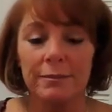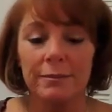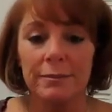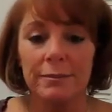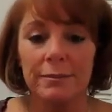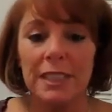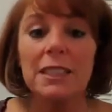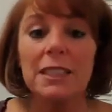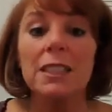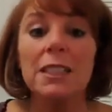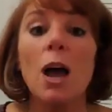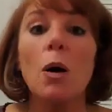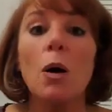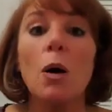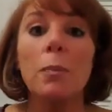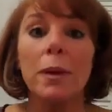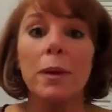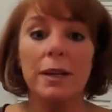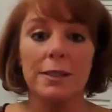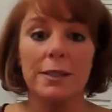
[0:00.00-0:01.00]
It's
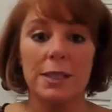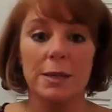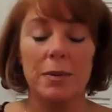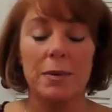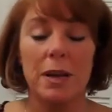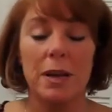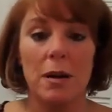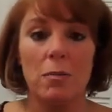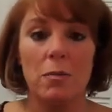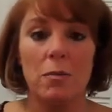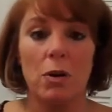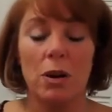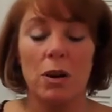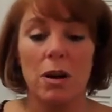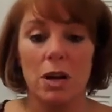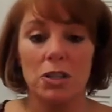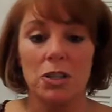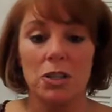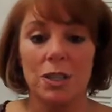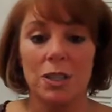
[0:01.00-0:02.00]
helping us to become more
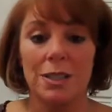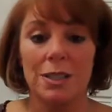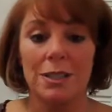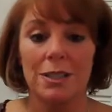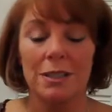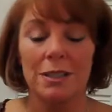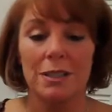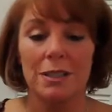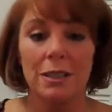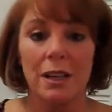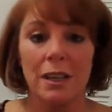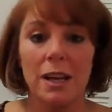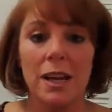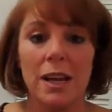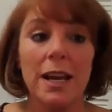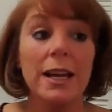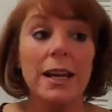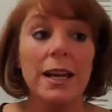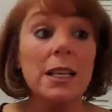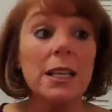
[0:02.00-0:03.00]
conscious.
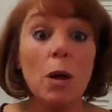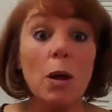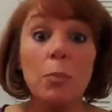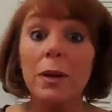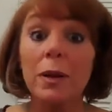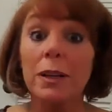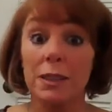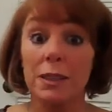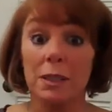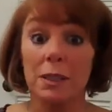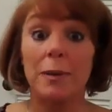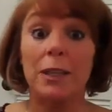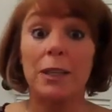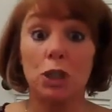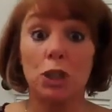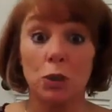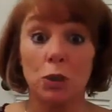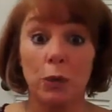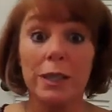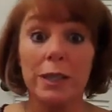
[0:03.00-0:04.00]
It's helping us to make
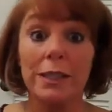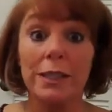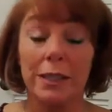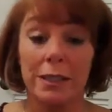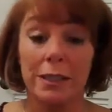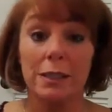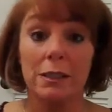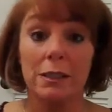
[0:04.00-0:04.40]
choices.